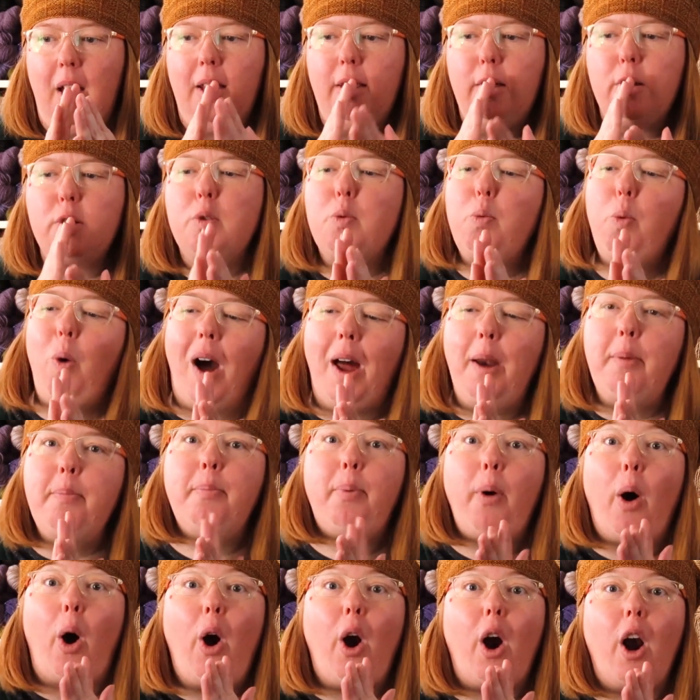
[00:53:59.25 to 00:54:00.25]
there's one
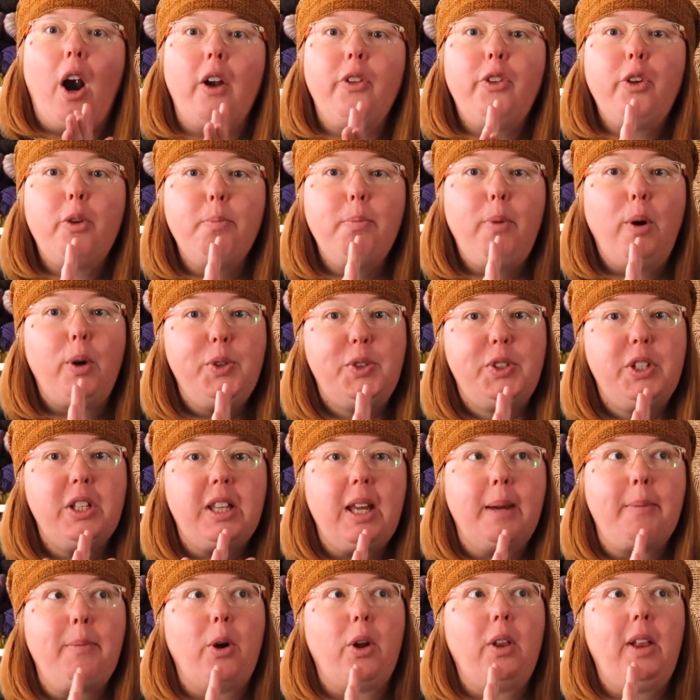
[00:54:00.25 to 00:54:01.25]
barn that most of
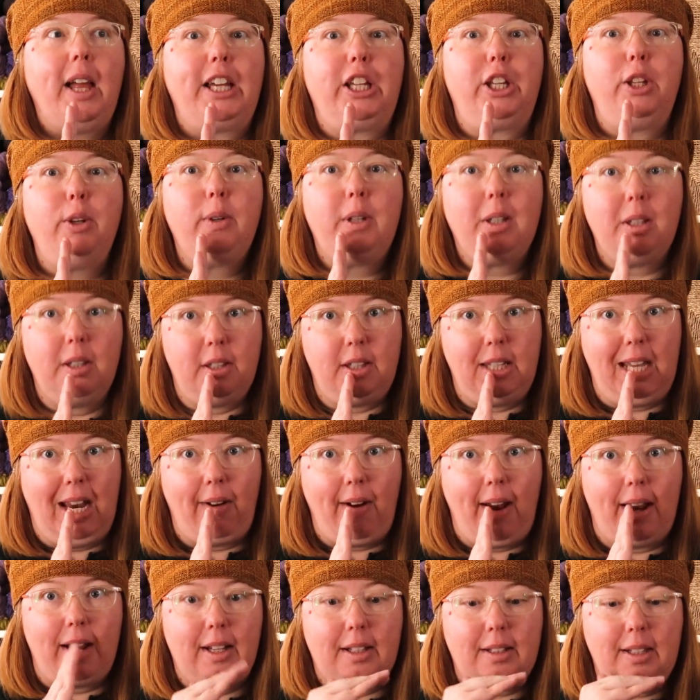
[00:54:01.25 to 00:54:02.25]
them are like, you can
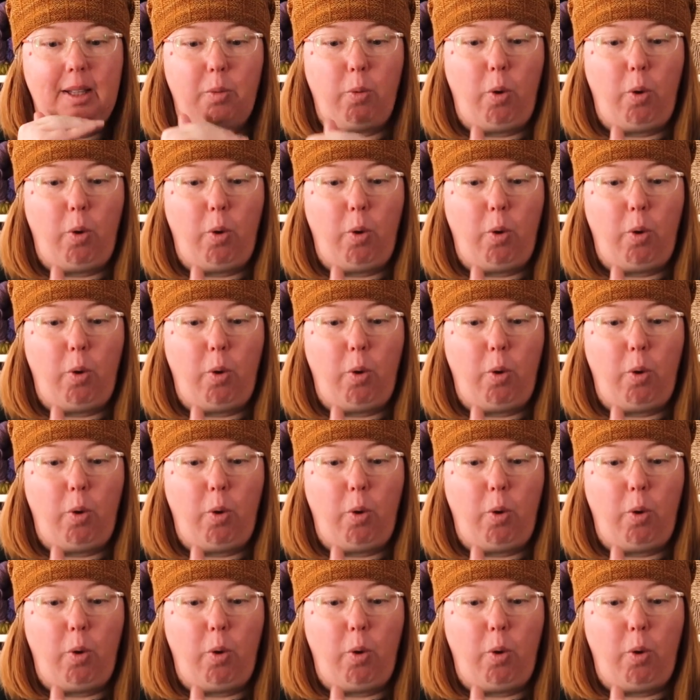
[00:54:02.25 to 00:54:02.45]
theoretically